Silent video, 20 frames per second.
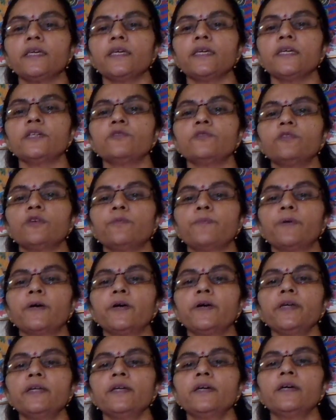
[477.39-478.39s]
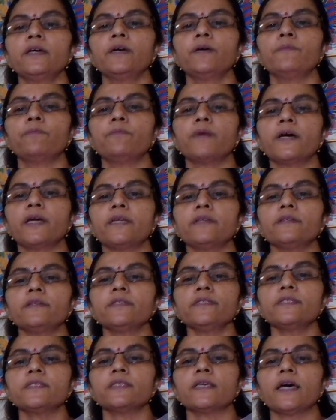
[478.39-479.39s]
e to the power
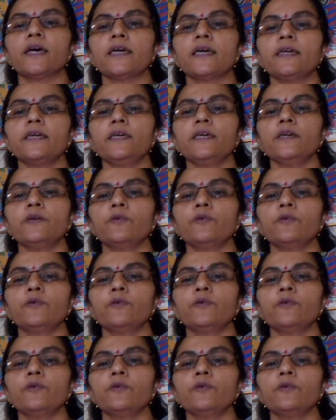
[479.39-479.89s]
minus I